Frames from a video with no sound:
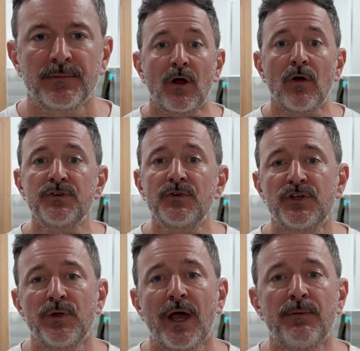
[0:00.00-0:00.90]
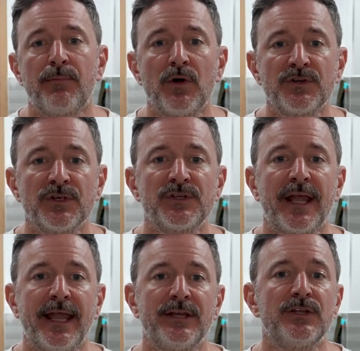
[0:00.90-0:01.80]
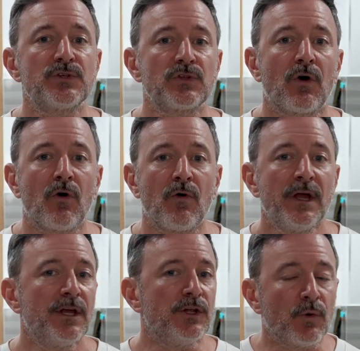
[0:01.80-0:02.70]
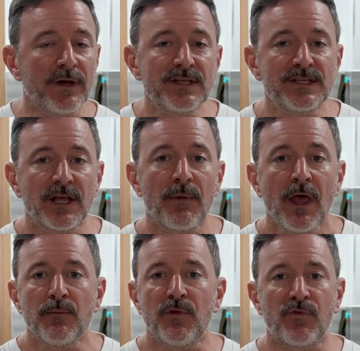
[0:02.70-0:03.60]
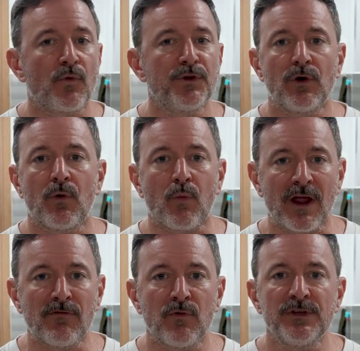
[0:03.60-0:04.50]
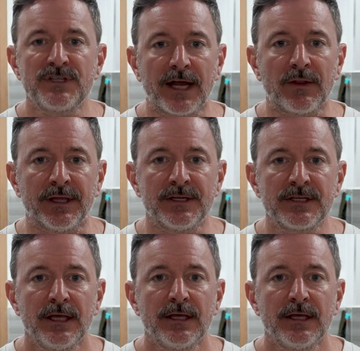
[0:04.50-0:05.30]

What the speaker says: I'll also show you how to purchase and install your eSIM before your arrival in Thailand